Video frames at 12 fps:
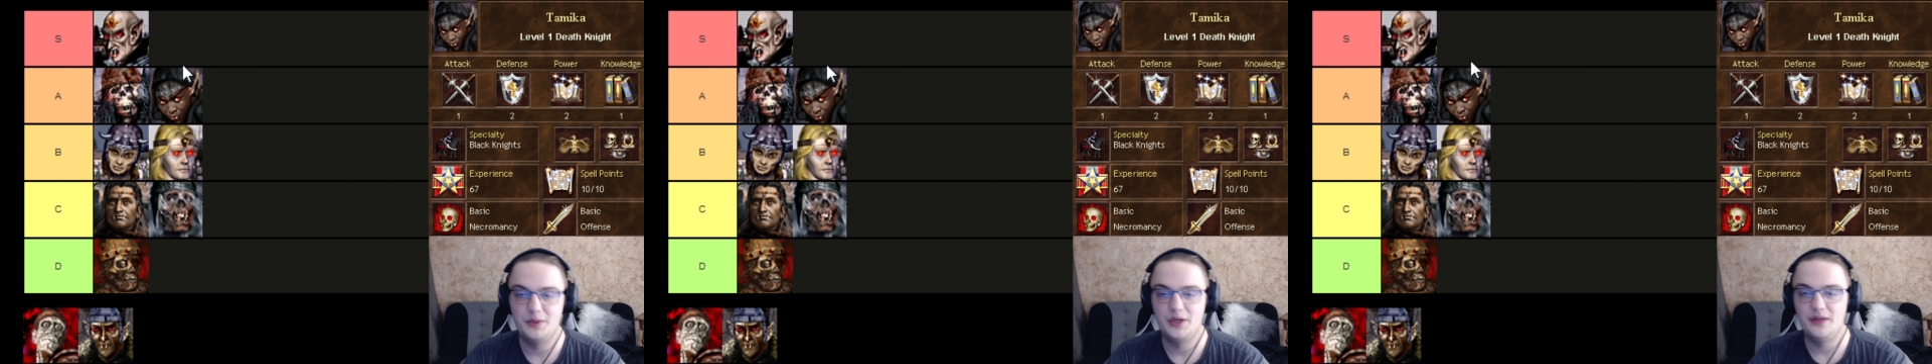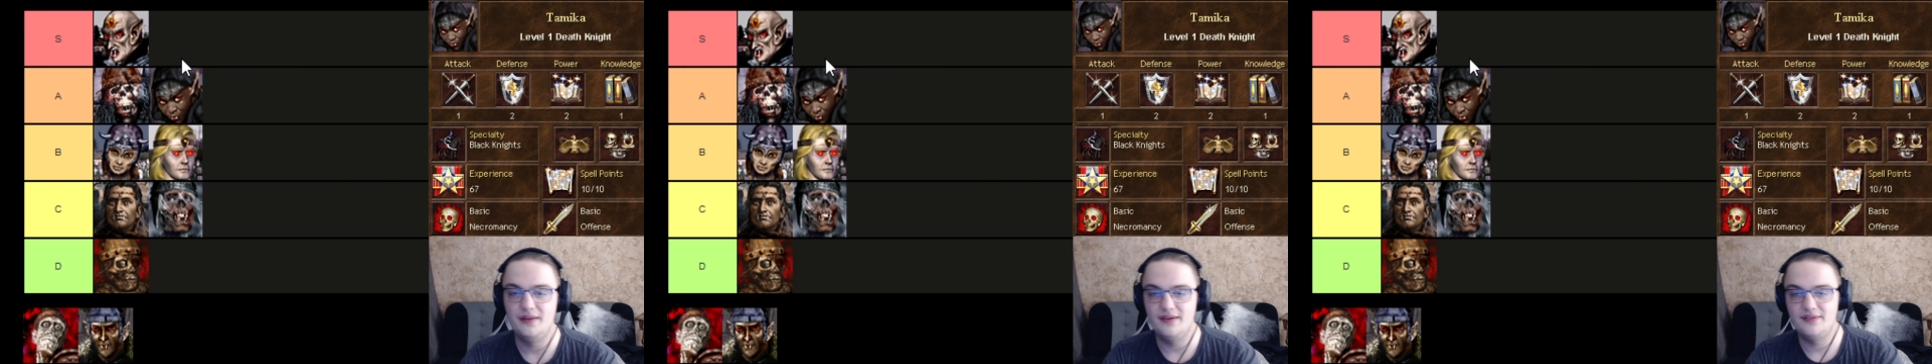when
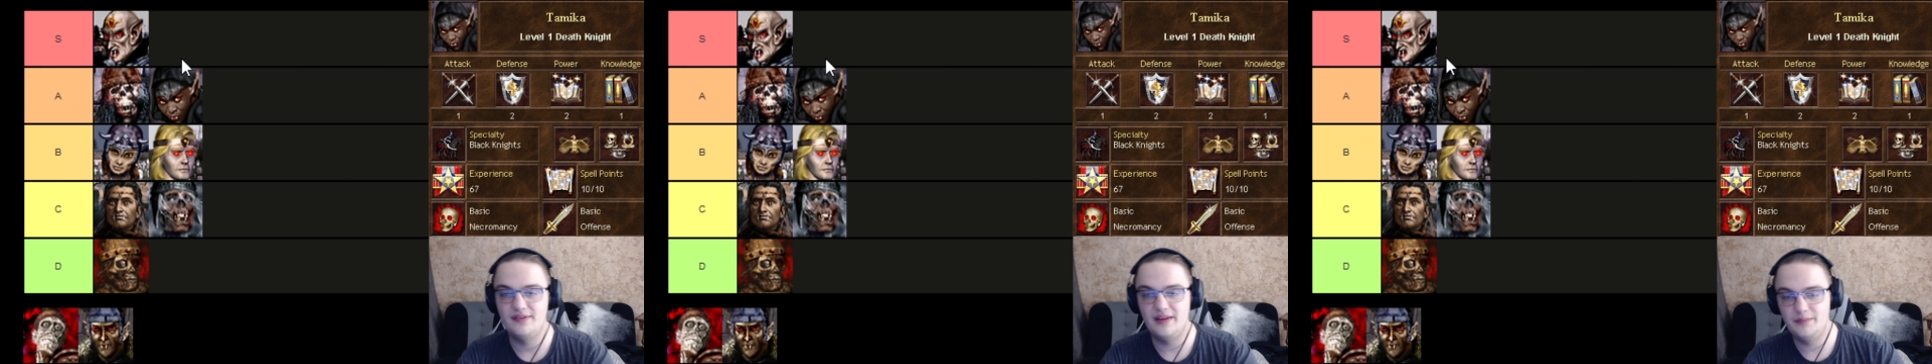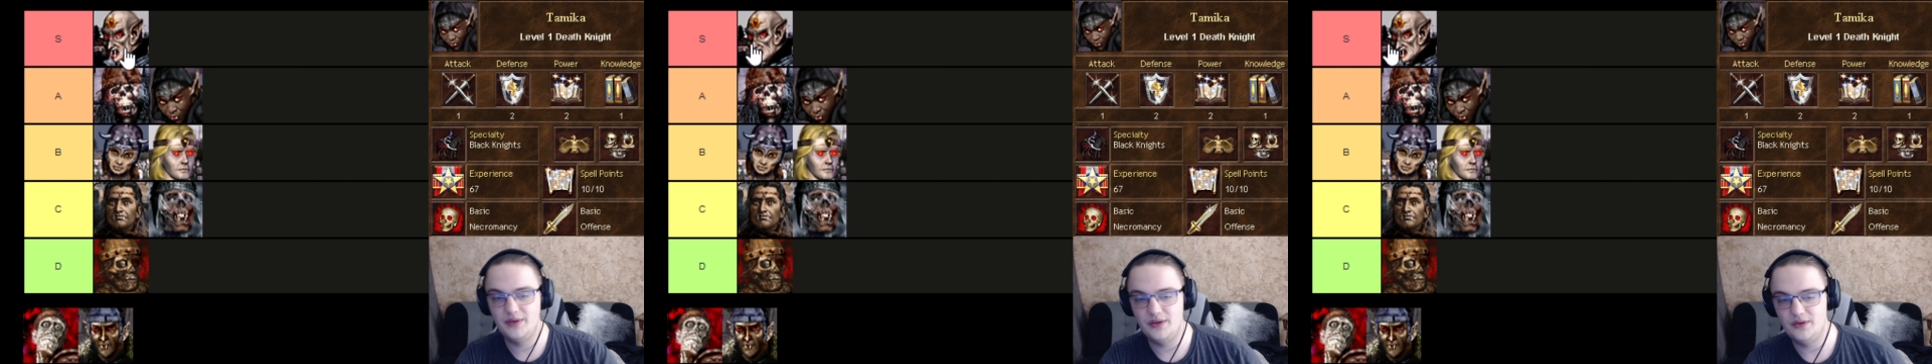you use
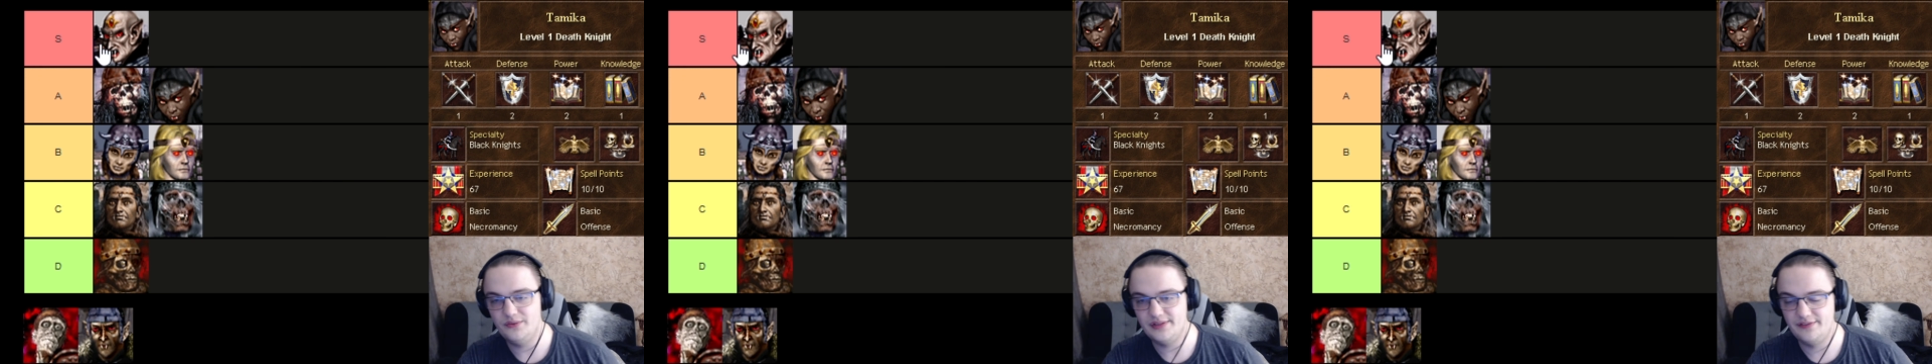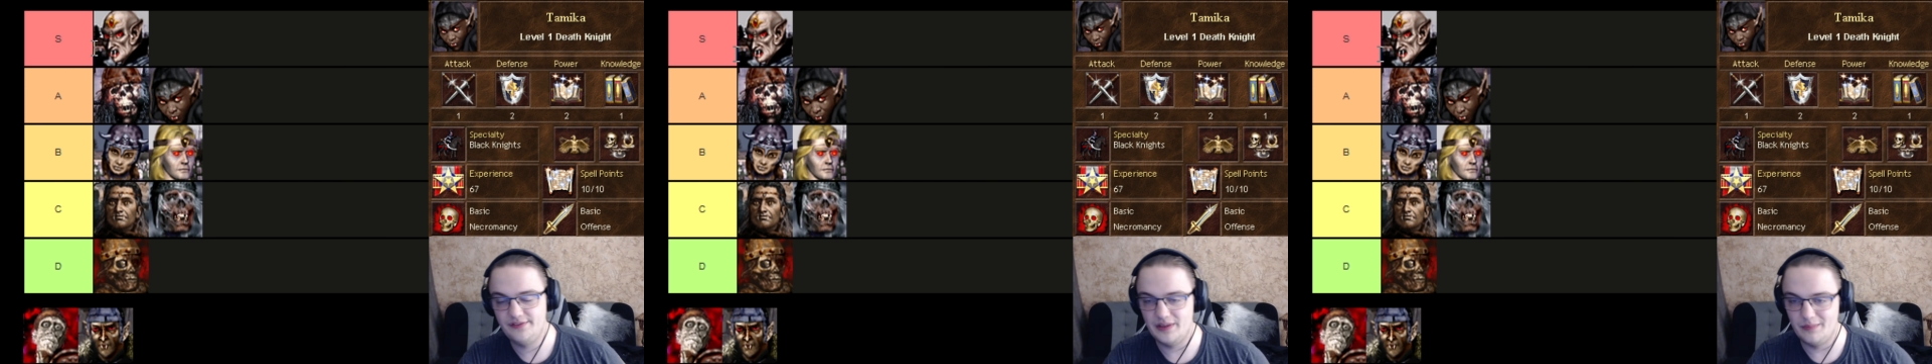them, you don't
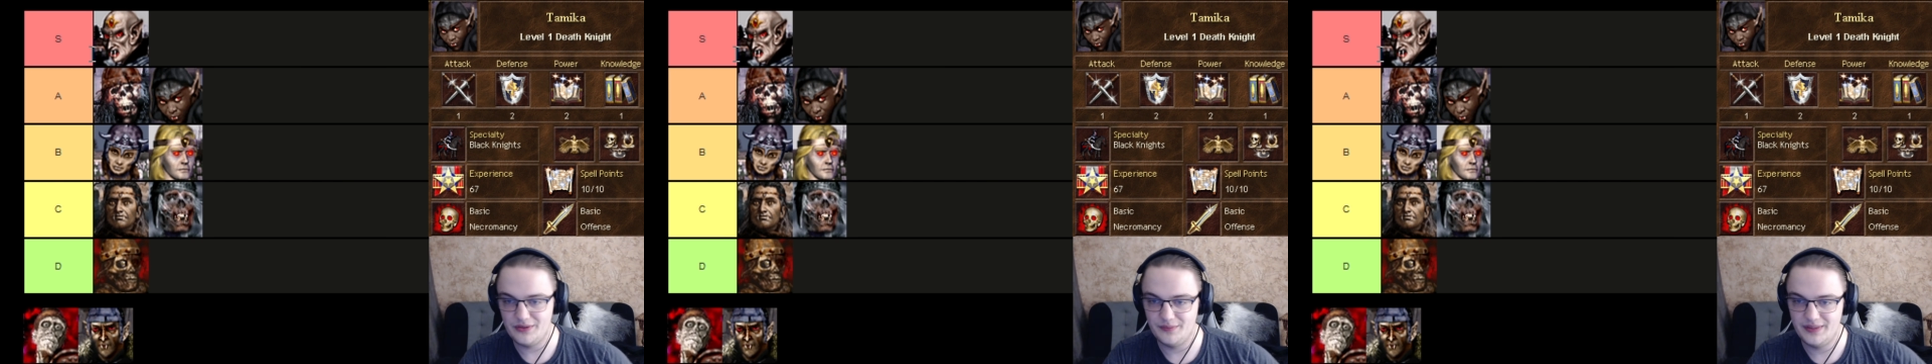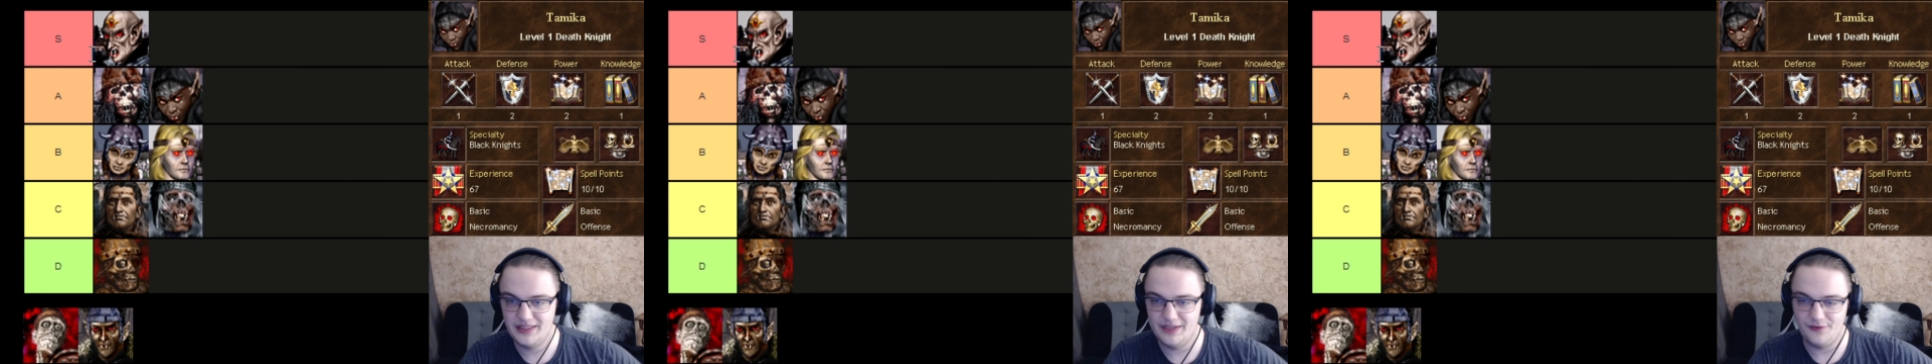really feel much of
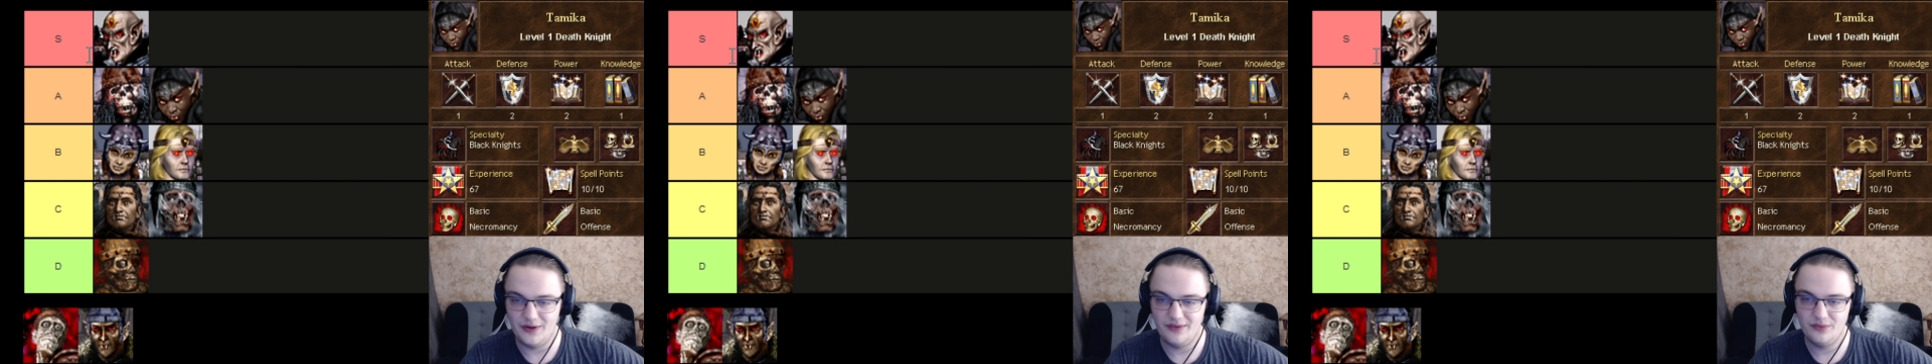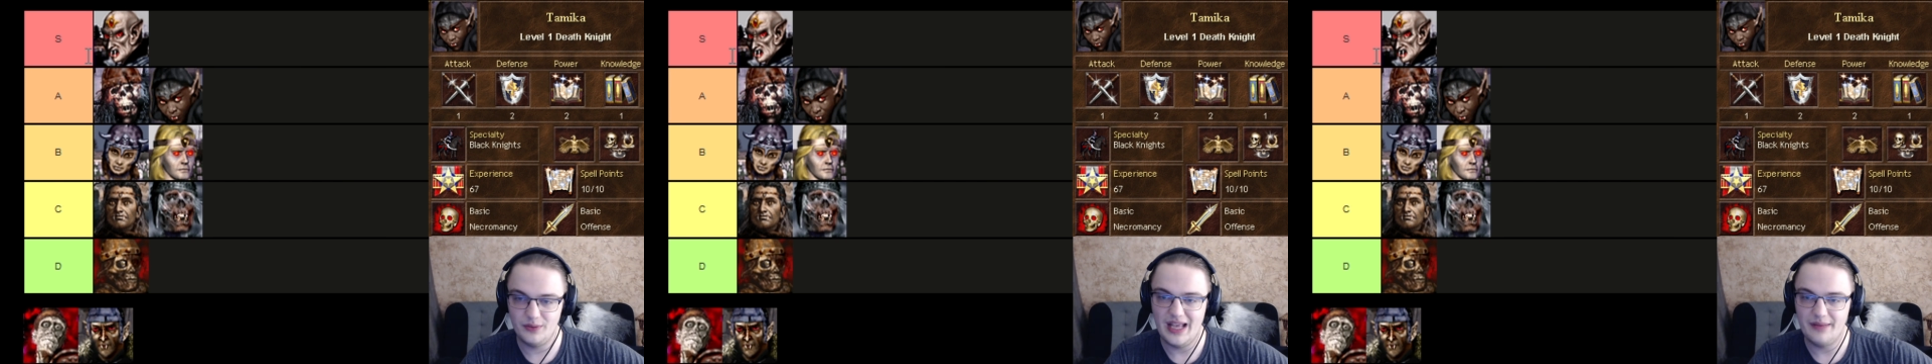a
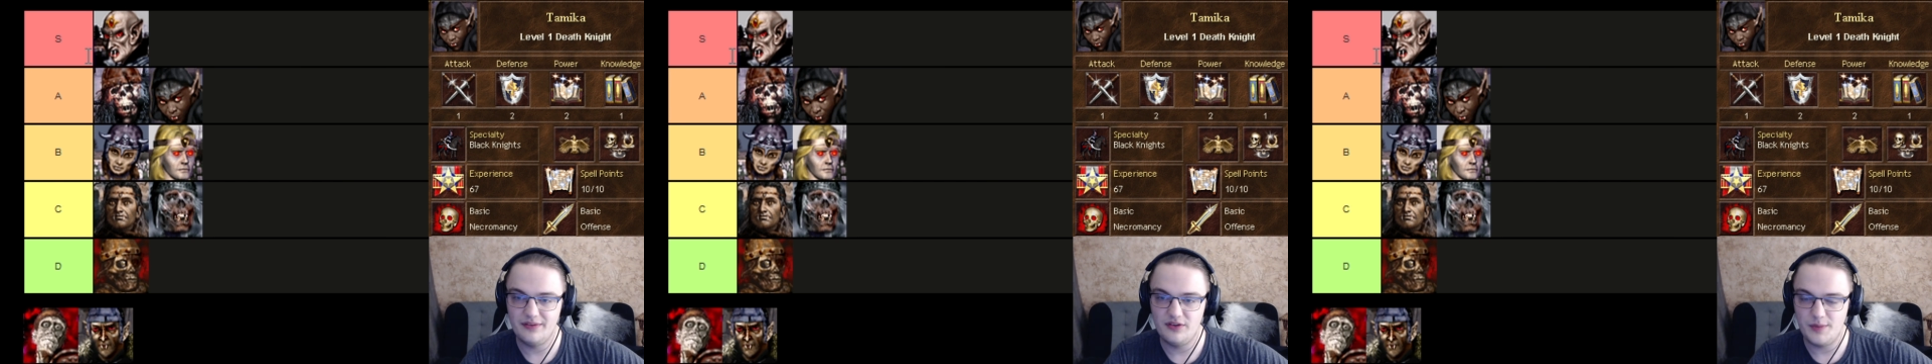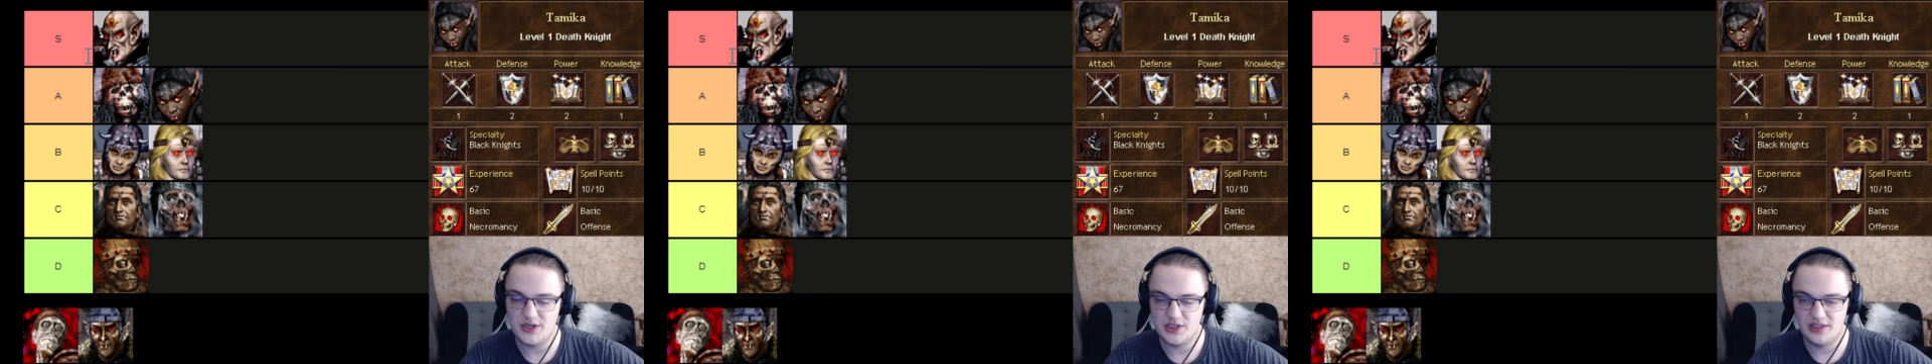difference when you have the
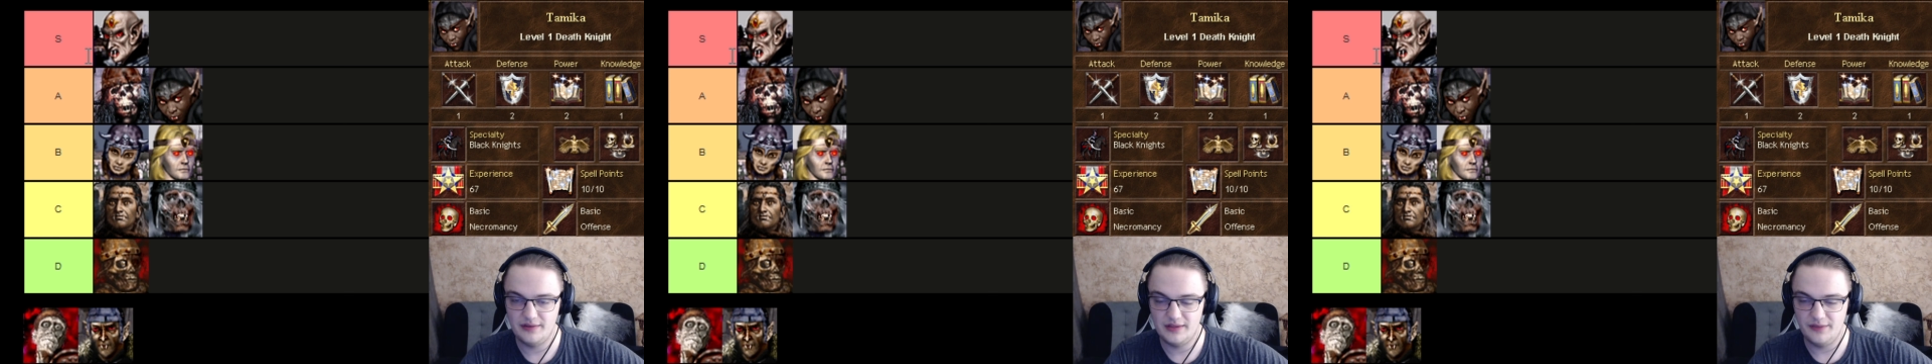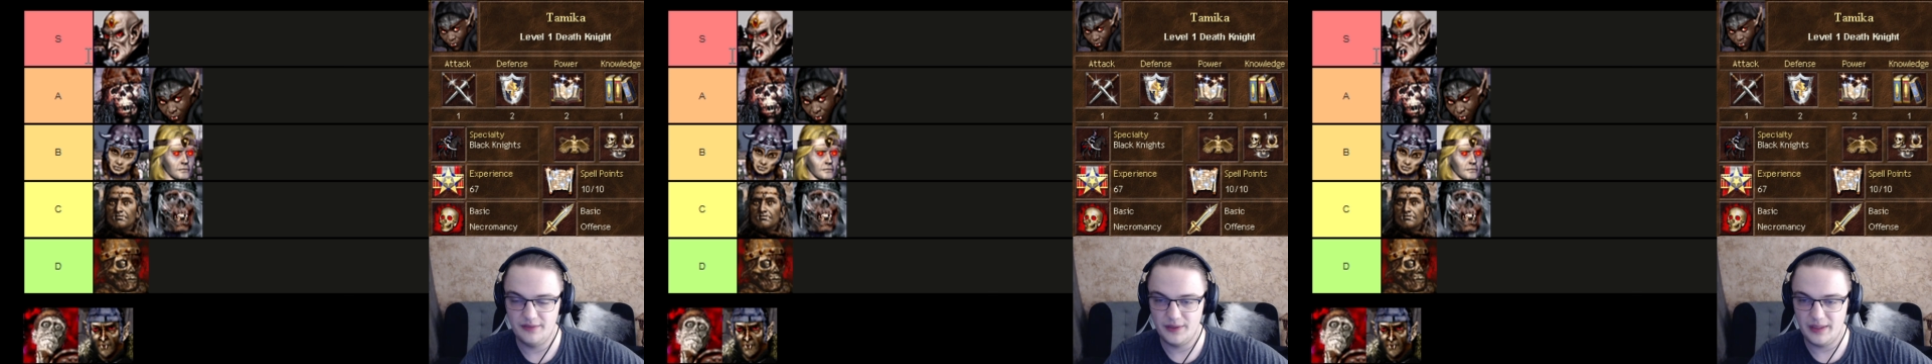
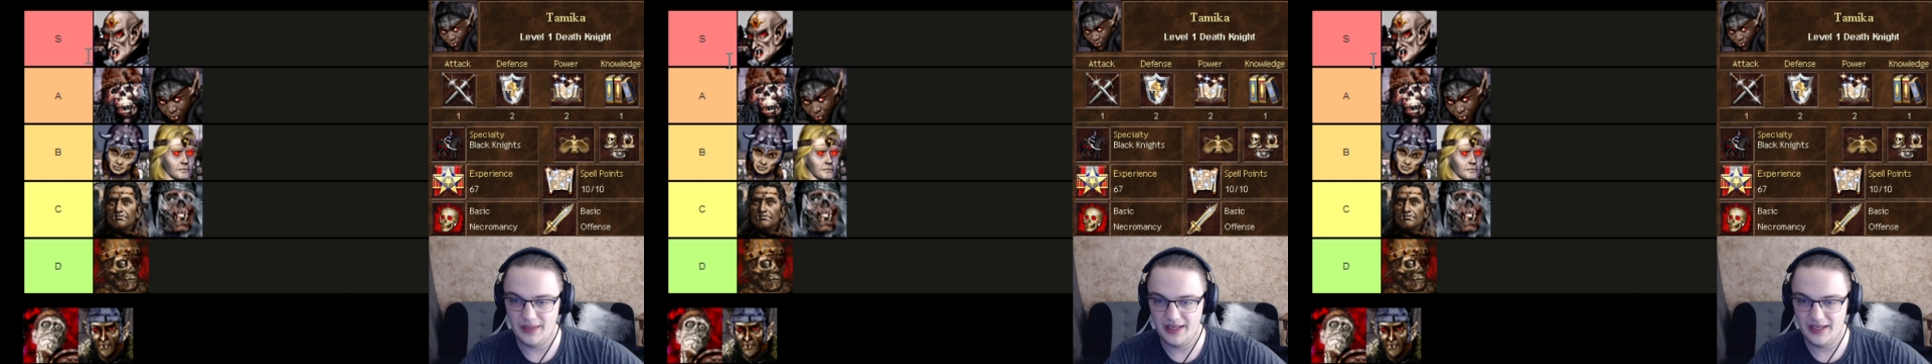specialty for them